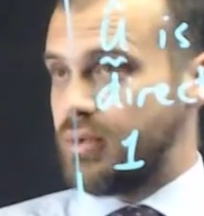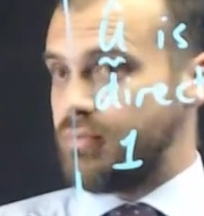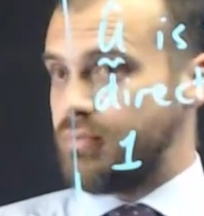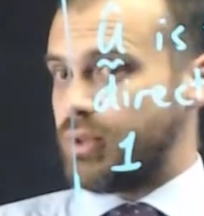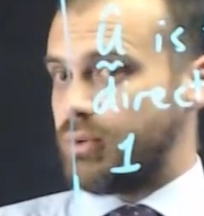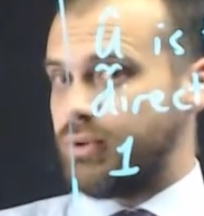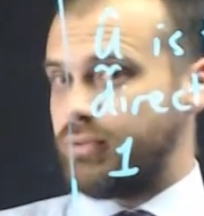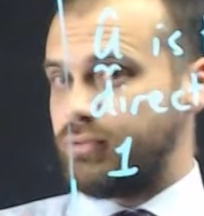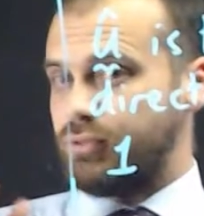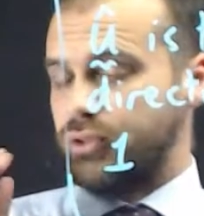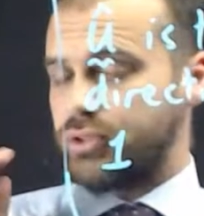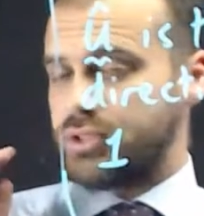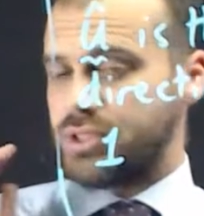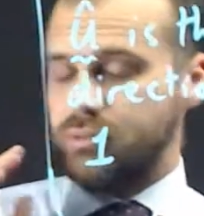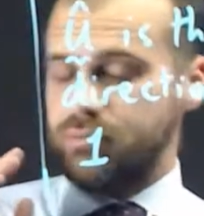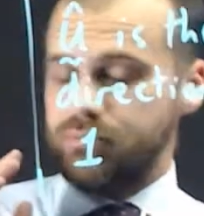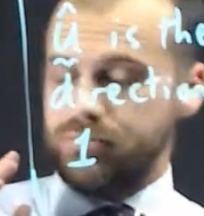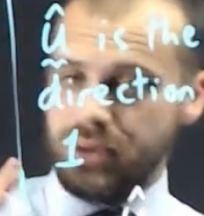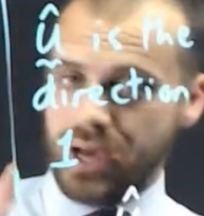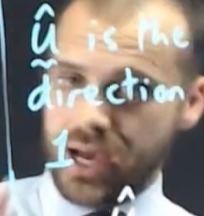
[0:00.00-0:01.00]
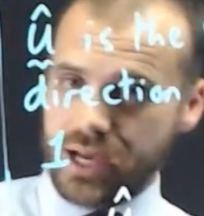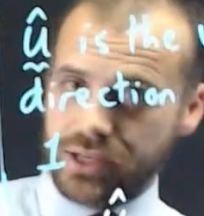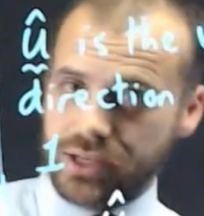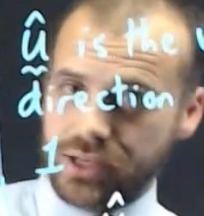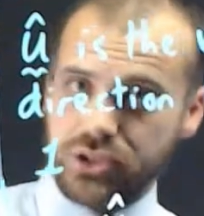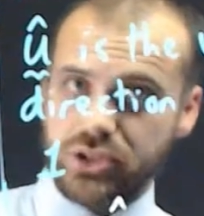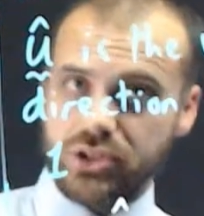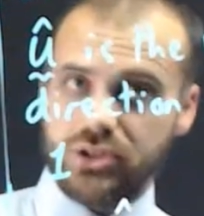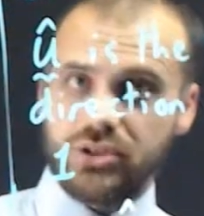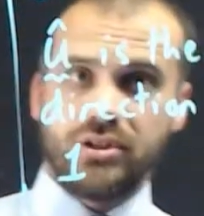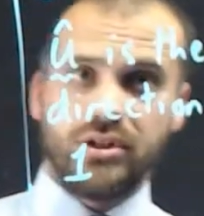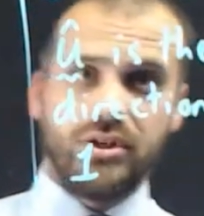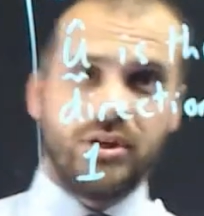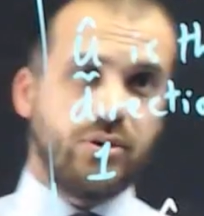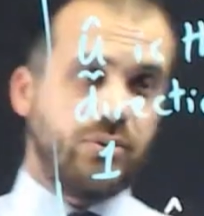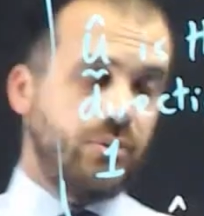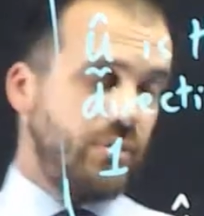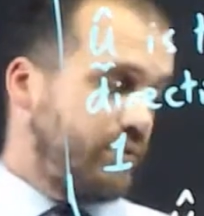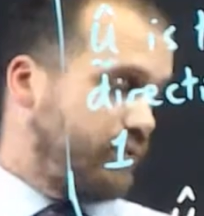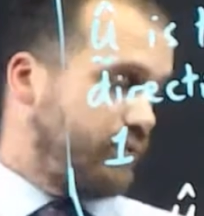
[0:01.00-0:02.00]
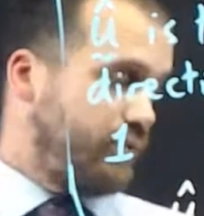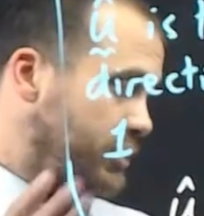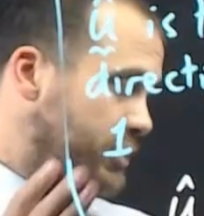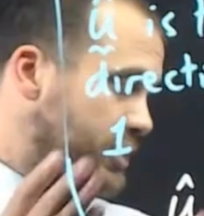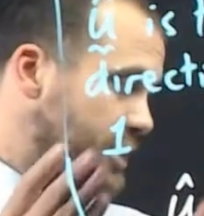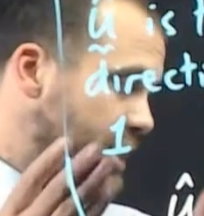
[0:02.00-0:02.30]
We've looked at magnitude. We've looked